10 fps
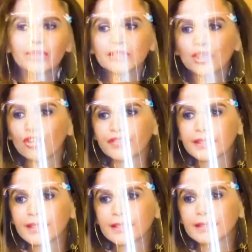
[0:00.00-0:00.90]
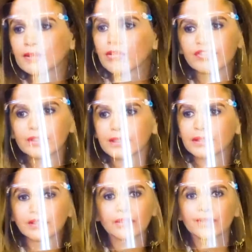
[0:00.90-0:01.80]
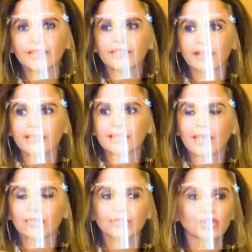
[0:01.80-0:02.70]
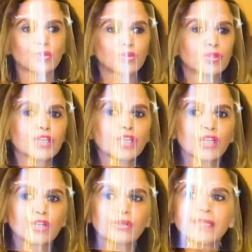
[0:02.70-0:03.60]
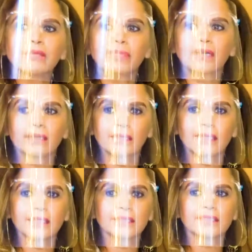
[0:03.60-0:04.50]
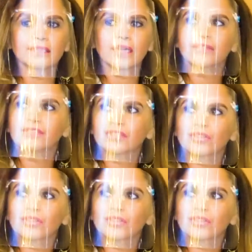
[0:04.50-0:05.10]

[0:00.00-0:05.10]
But COVID hit, obviously it slowed everything down. So looking by next year after